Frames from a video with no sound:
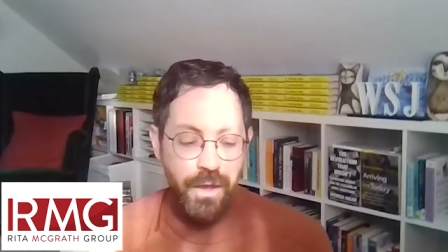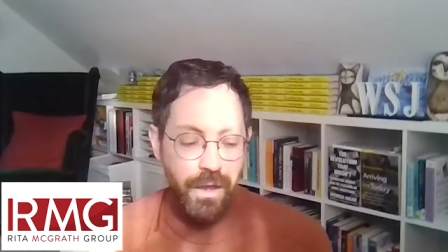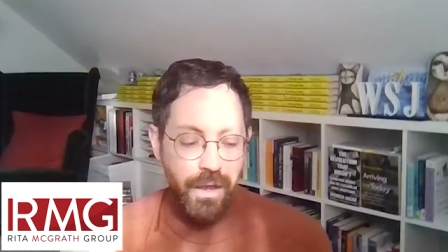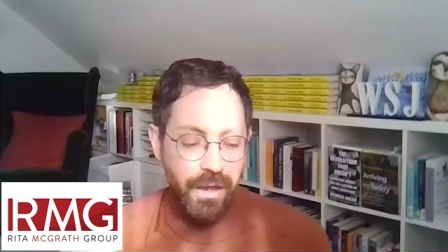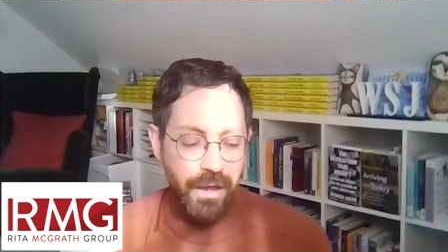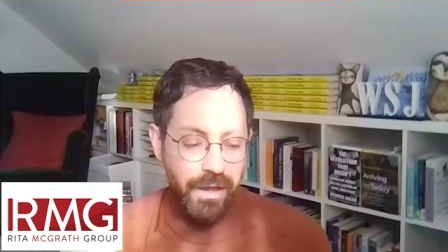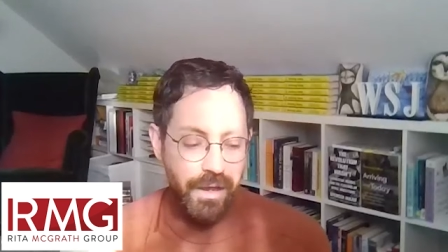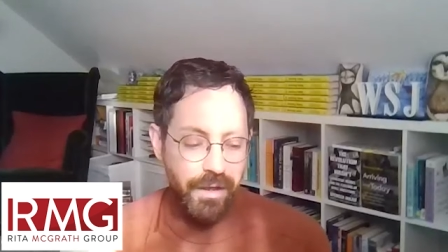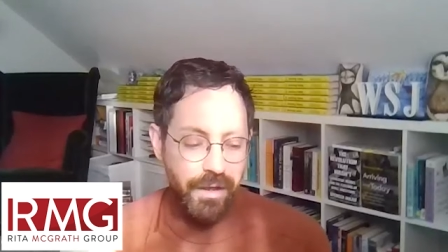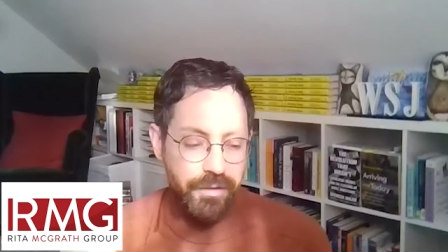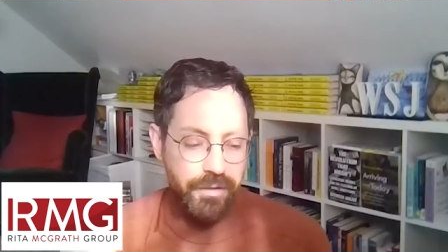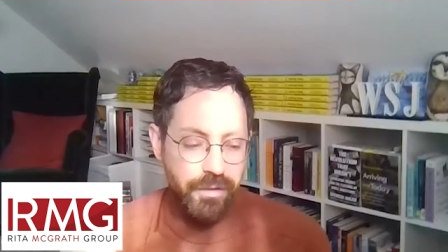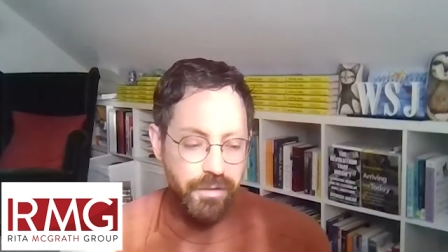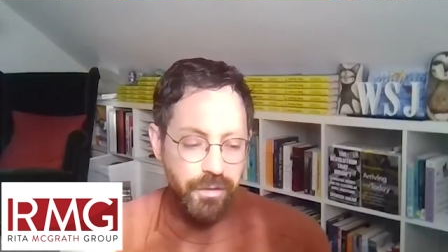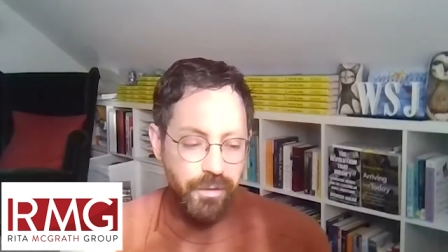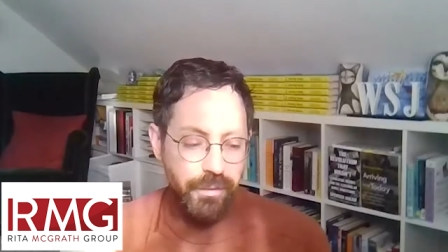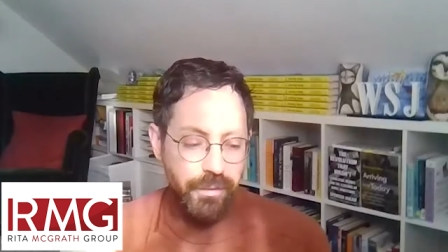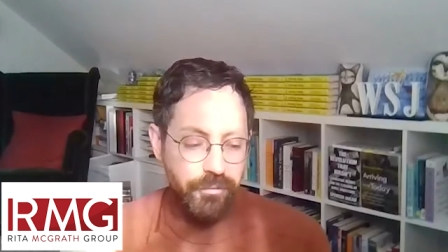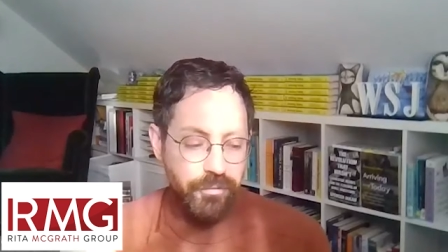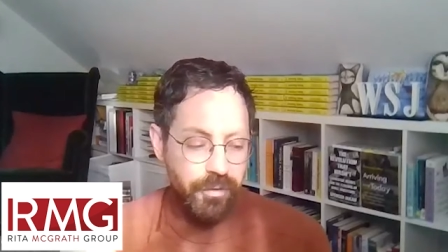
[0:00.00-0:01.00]
Uh, you
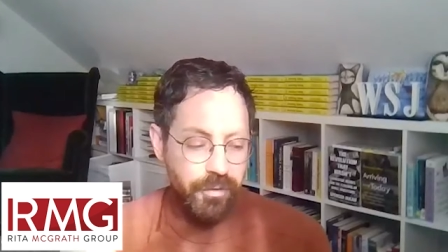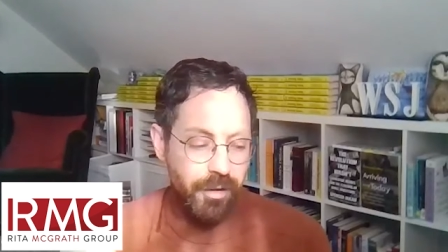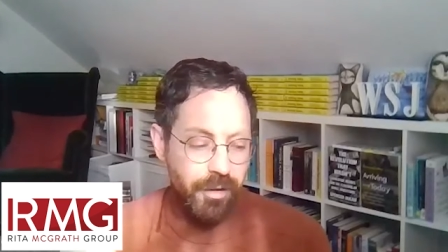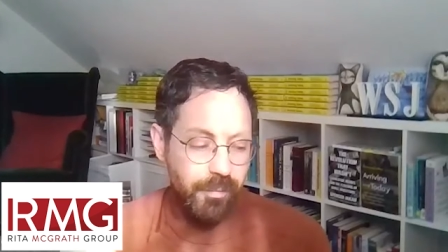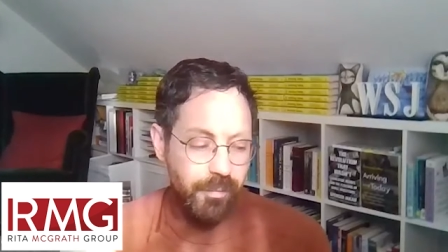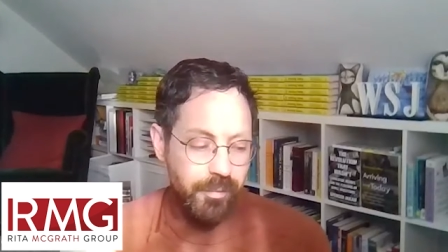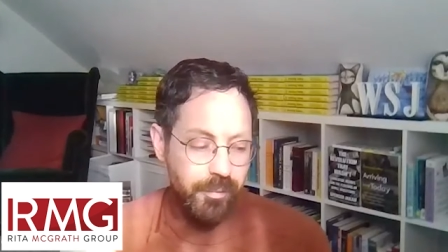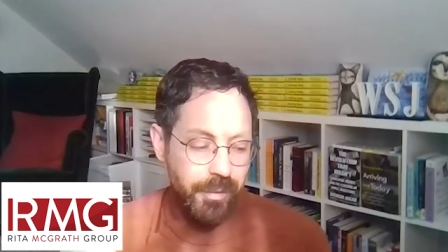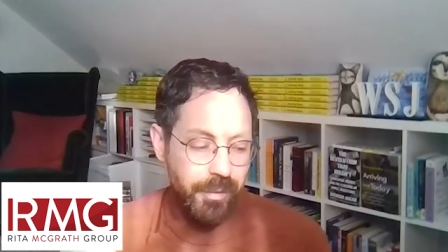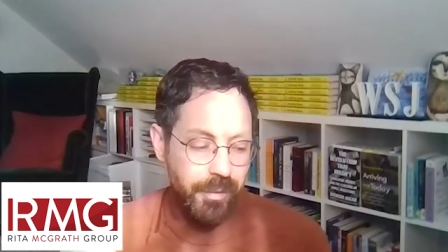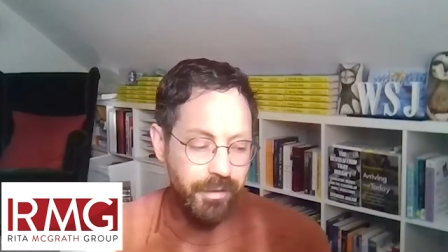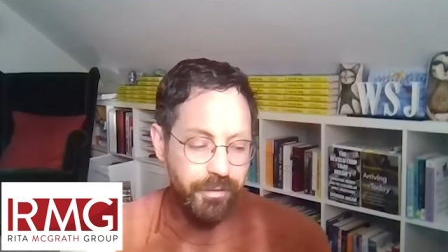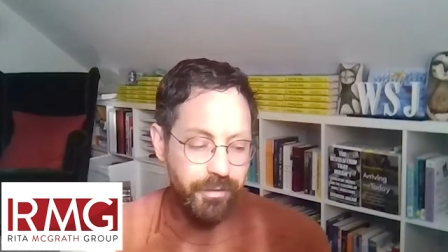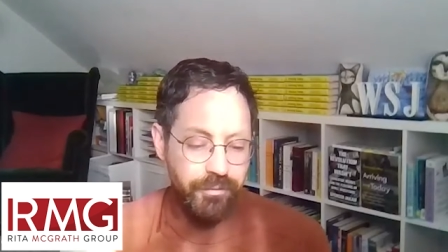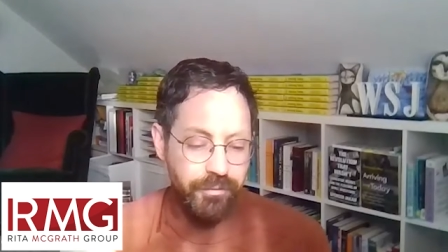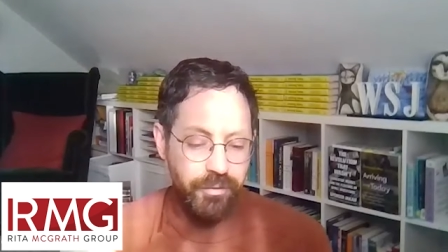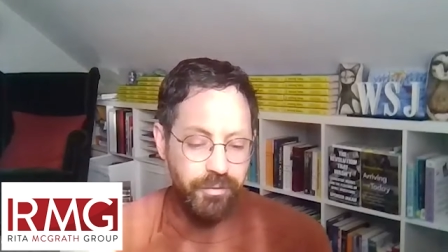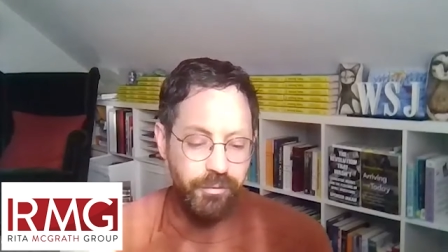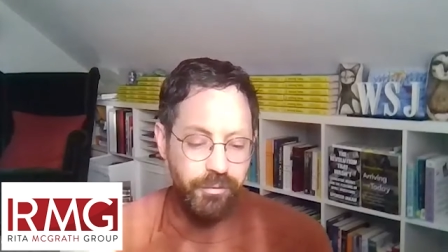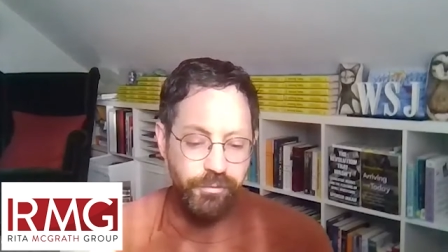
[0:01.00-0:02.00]
know, if you're a harbor pilot
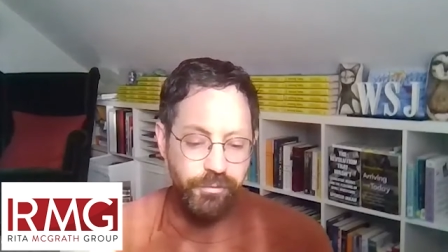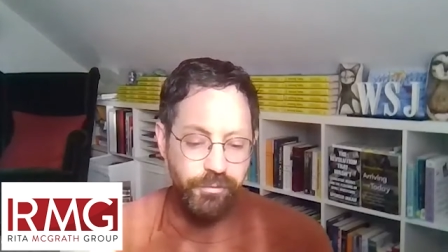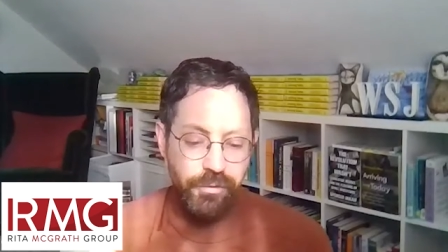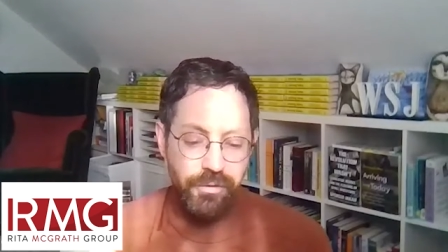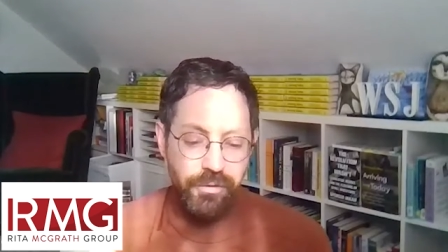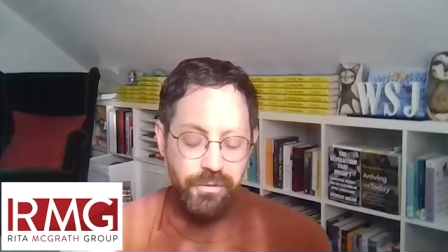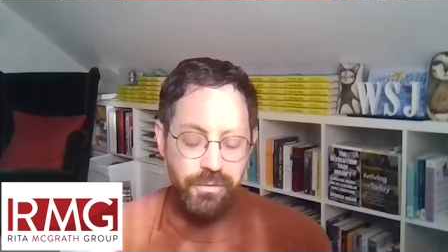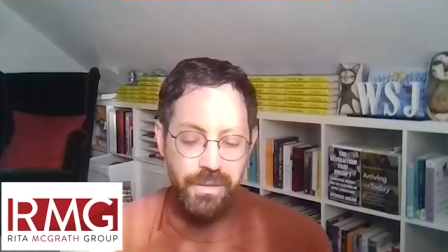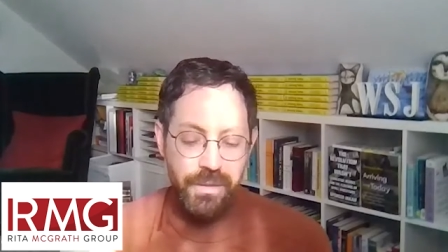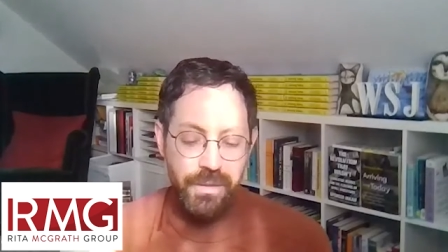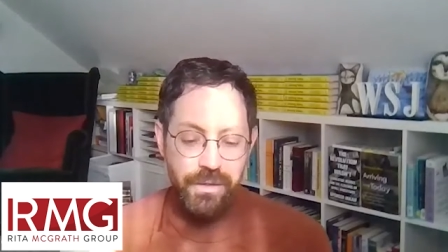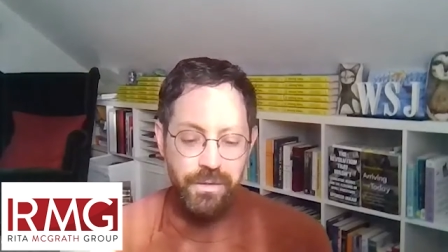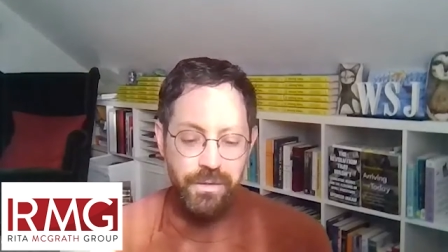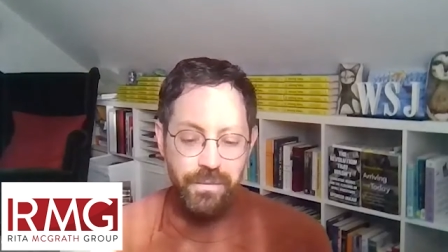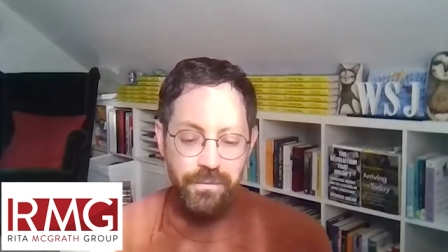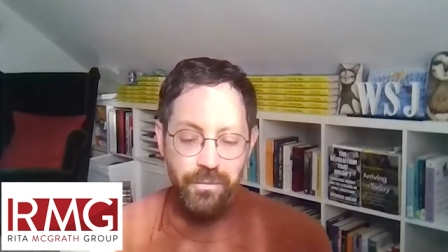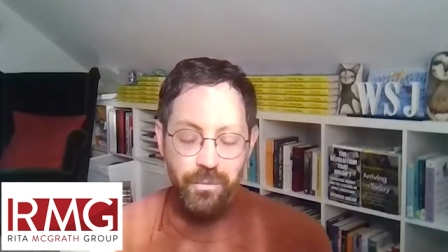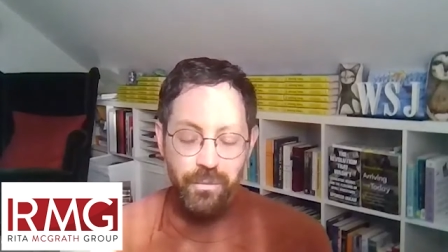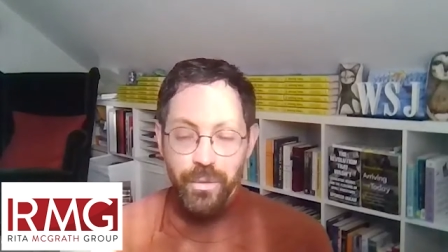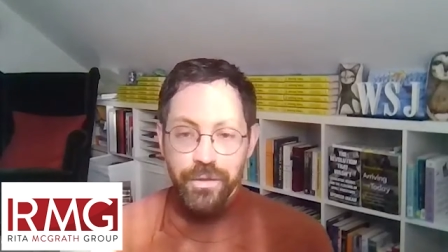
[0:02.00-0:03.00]
over the course of your career, you
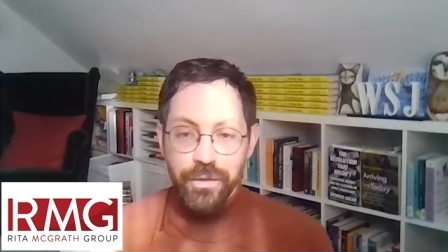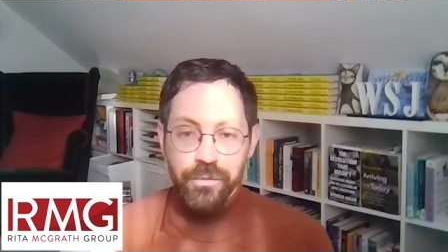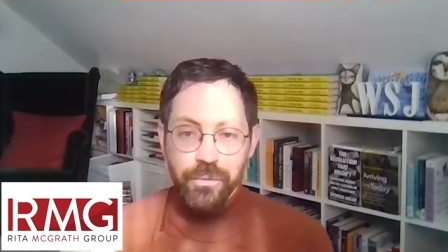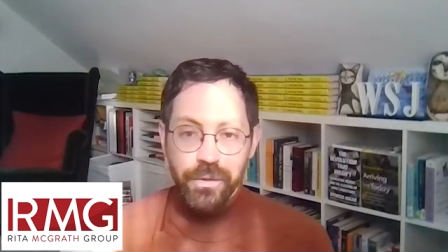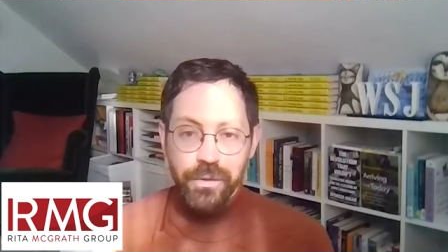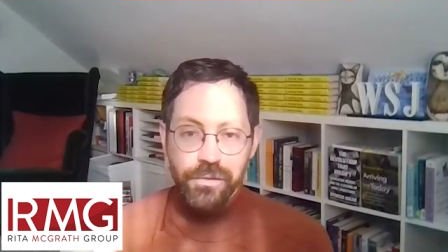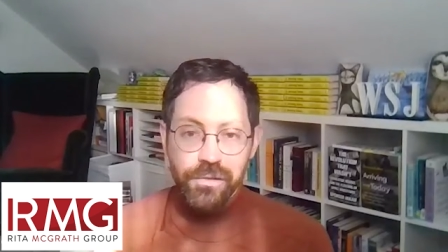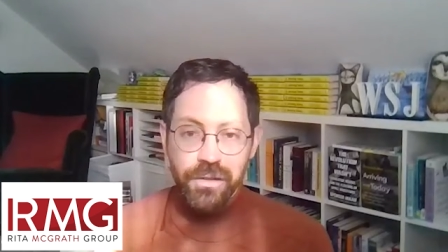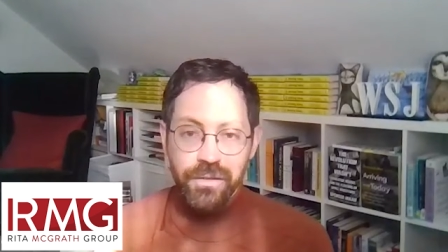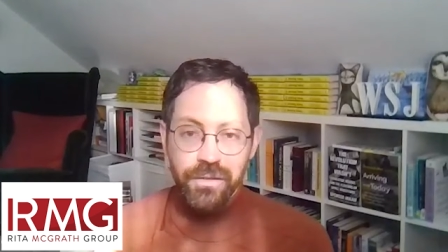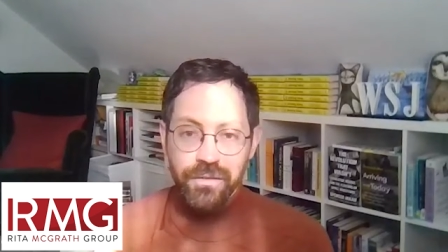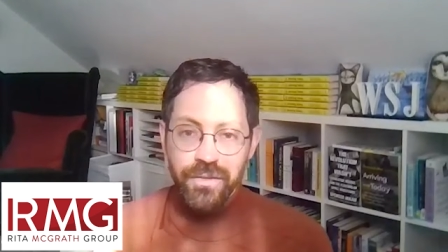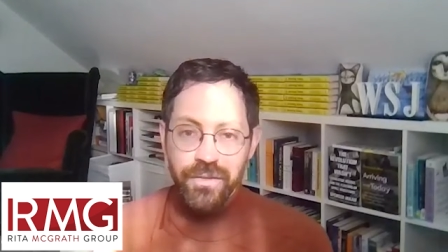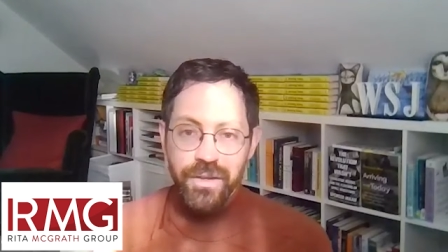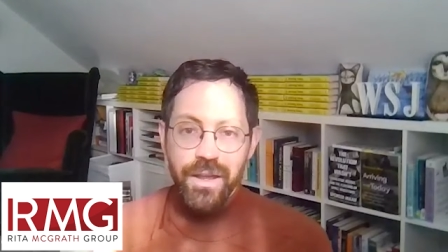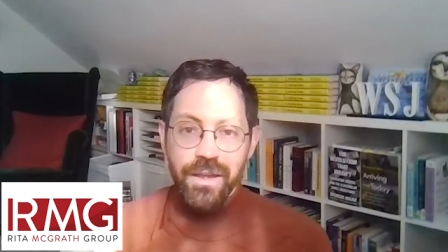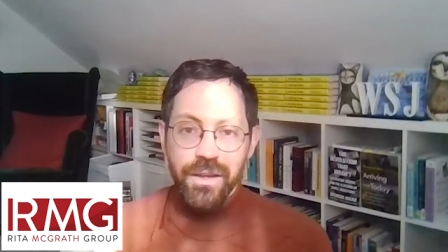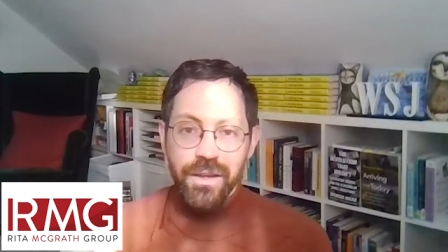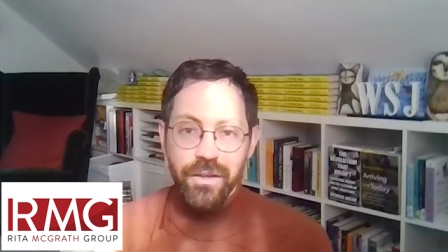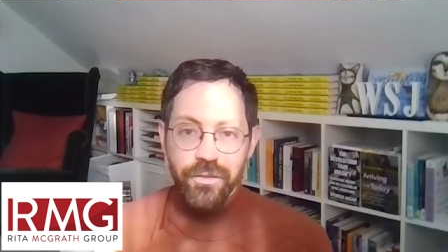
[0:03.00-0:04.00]
have a one in 20 chance of
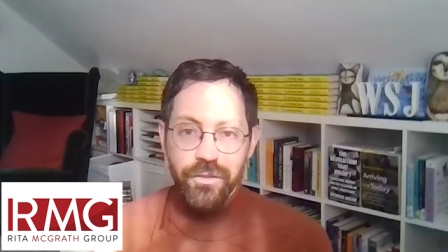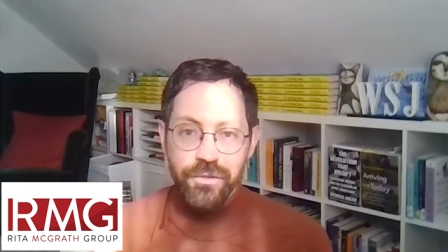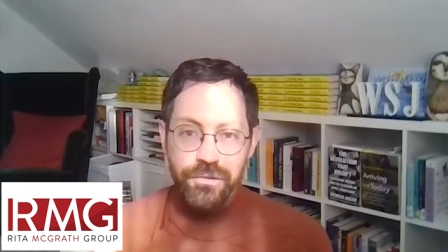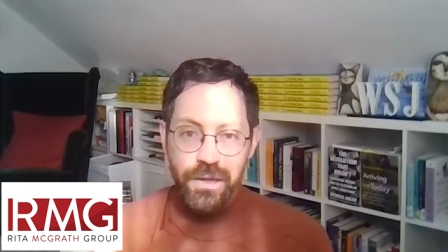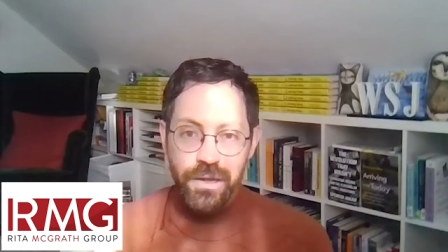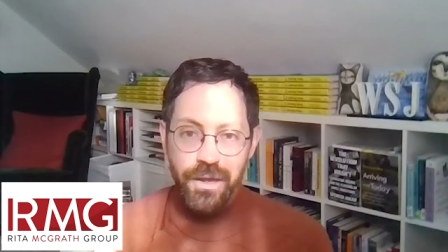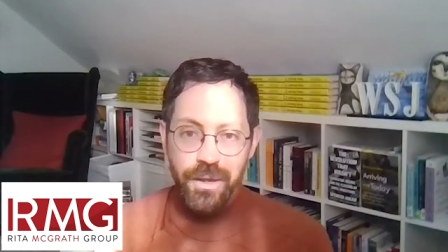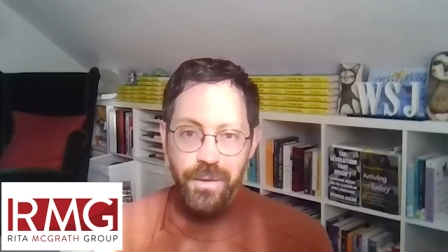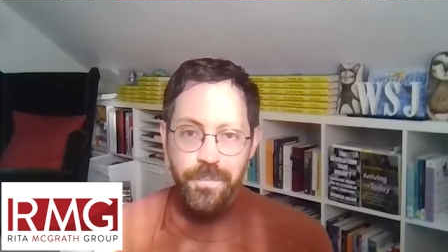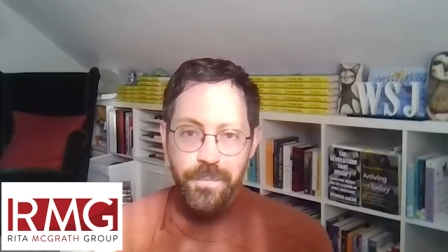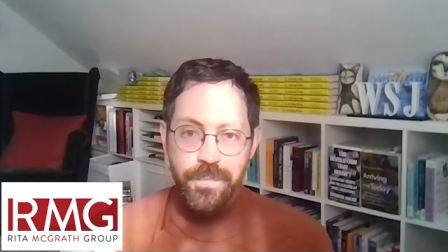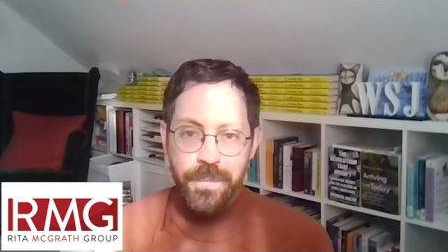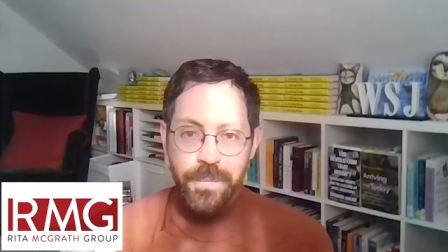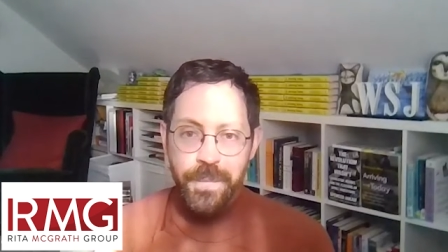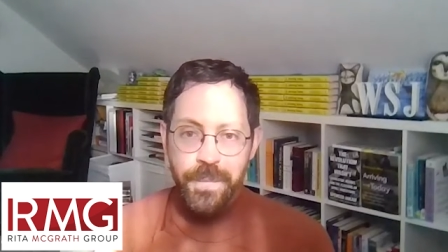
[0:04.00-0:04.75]
dying on the job.